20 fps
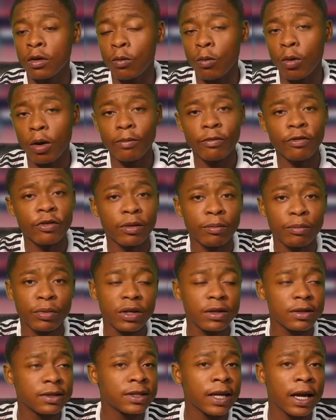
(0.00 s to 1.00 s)
One thing
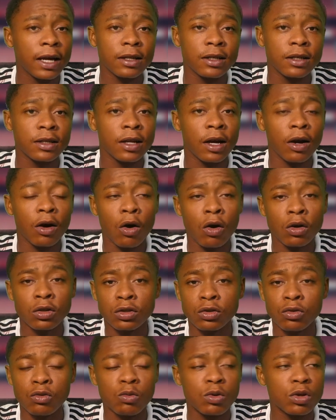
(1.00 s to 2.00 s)
being talented at
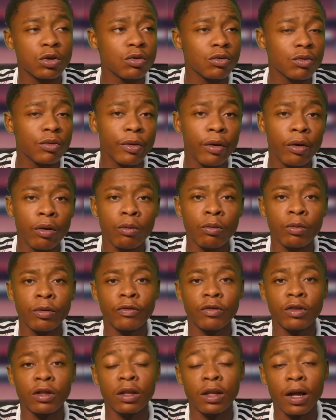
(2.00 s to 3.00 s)
Arsenal, we all know
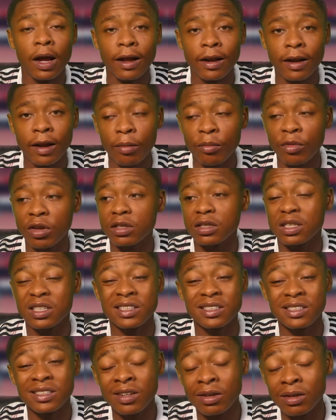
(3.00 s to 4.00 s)
with the dynamics,
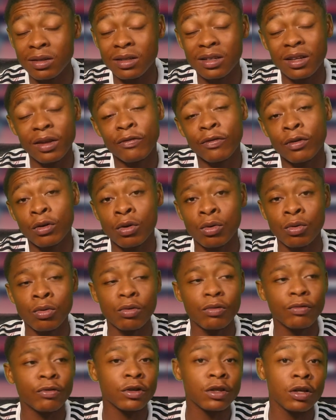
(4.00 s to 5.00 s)
it's
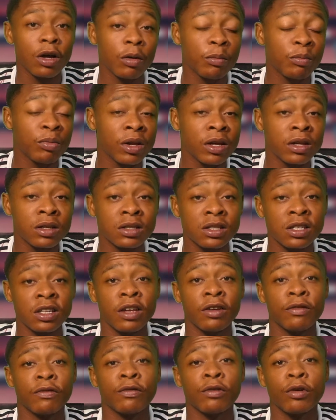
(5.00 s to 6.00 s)
difficult for young players to
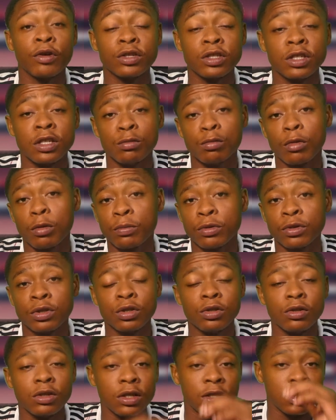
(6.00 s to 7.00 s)
get first team
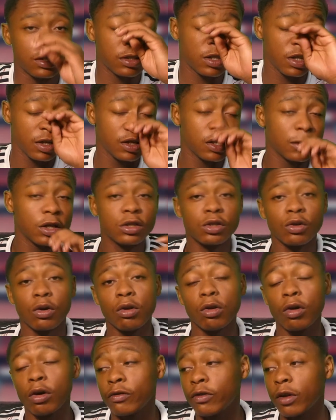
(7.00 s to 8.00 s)
opportunities. So
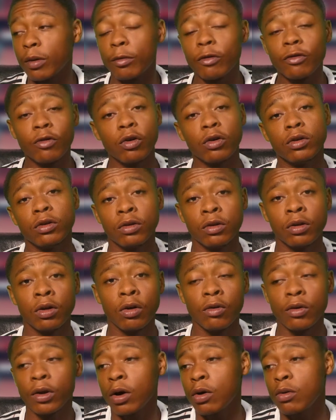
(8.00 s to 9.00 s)
a lot of them have gone on
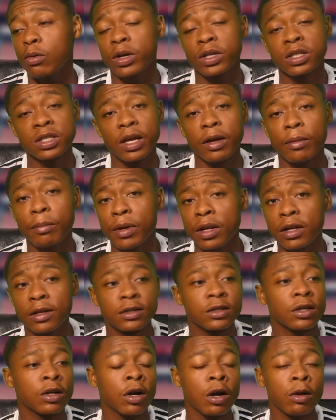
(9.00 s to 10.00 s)
loan. I always say
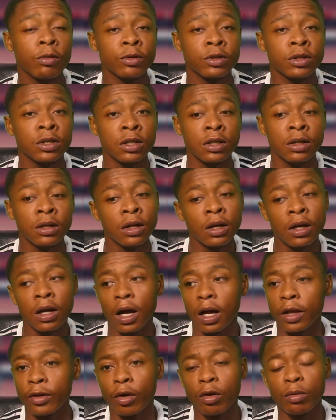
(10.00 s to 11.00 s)
minutes are currency.
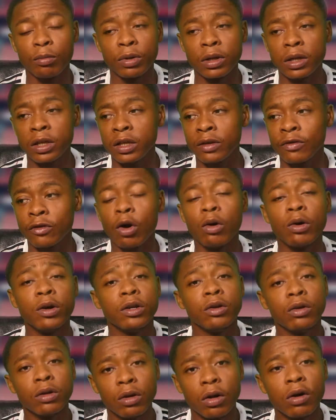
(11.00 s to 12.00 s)
I don't believe
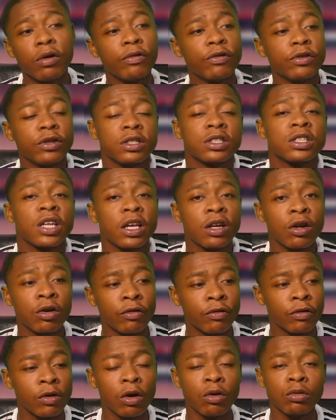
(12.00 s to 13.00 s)
going on loan for the sake
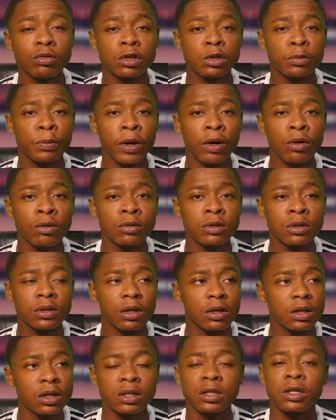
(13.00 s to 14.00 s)
of loan spells
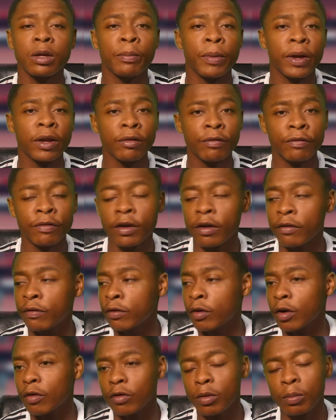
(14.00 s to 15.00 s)
is the benefit. I
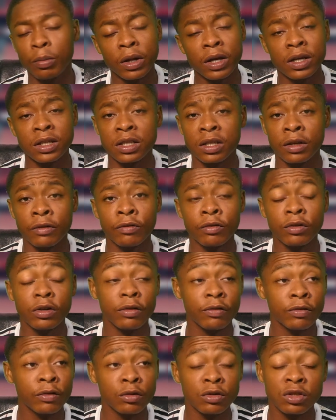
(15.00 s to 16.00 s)
feel every player is different.
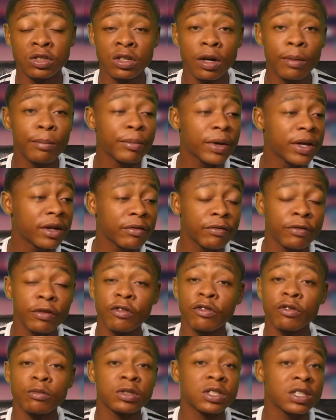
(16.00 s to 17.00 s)
I feel some
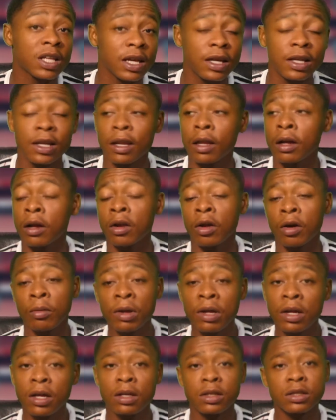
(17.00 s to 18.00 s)
benefit from staying at the
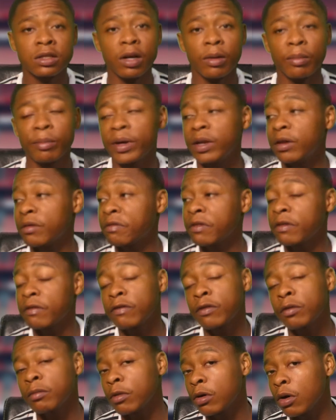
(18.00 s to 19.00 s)
club, some benefit
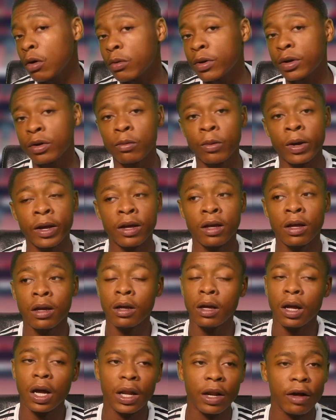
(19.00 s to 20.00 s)
from going away.
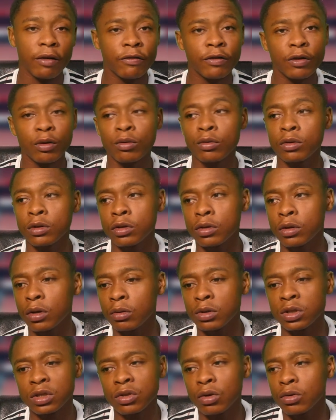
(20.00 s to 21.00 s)
And I feel, you
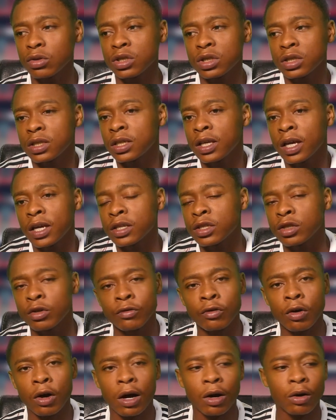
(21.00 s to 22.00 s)
know, it's not just a case
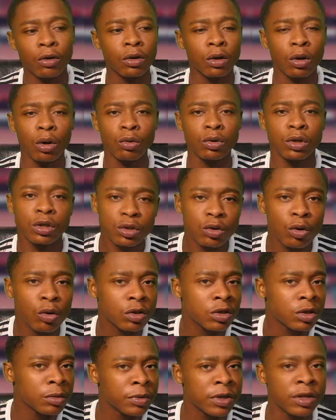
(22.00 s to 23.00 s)
of go out on loan. It's
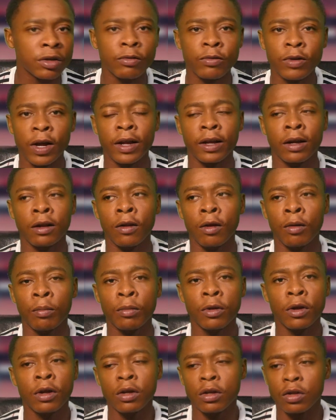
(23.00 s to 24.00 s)
got to be the right
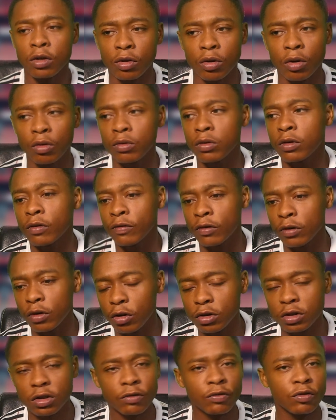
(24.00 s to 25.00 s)
club. You know, the
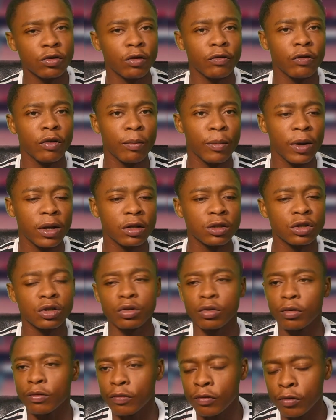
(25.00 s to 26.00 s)
philosophy of the manager,
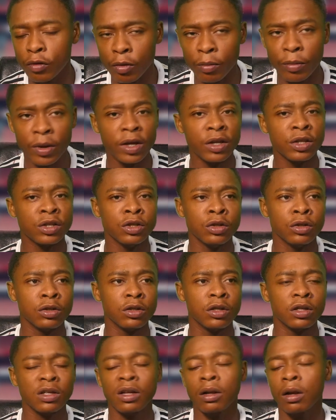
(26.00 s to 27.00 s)
the
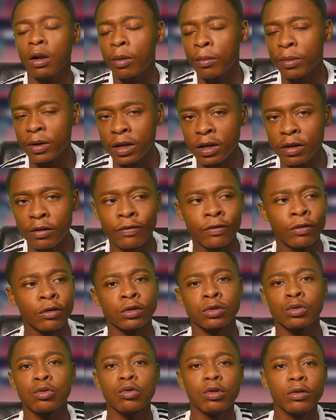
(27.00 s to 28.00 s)
formation, the club
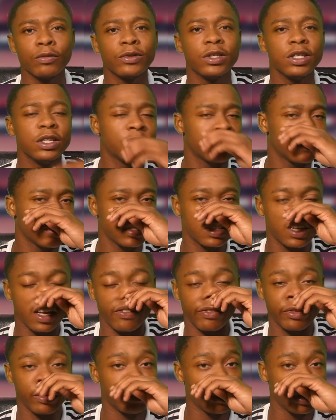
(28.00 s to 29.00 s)
ethos, all of these things
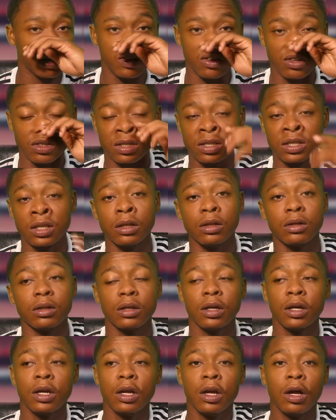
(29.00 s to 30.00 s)
have to be
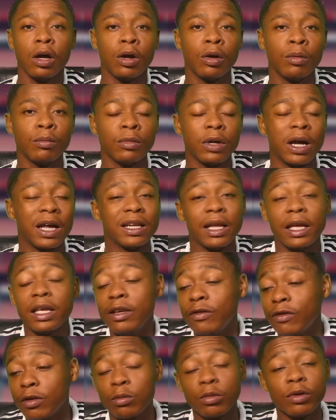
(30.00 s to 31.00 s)
considered. And
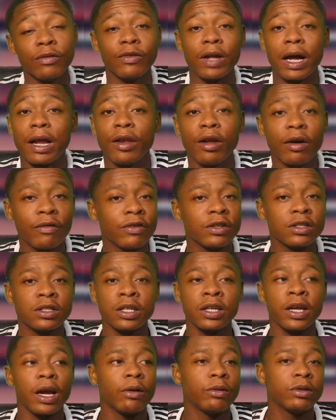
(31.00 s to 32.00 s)
even with that, nothing's
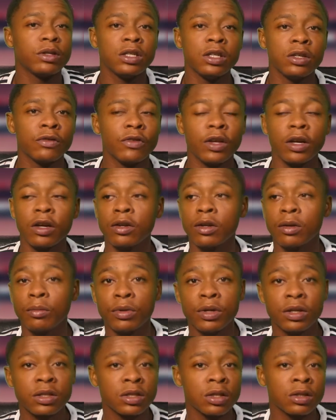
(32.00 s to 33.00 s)
a guarantee if they're going to
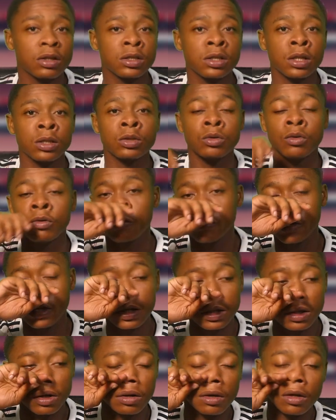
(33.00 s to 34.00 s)
be a success or
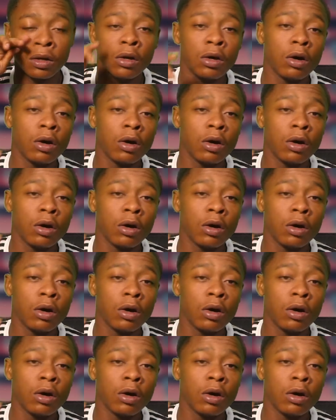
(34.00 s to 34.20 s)
failure.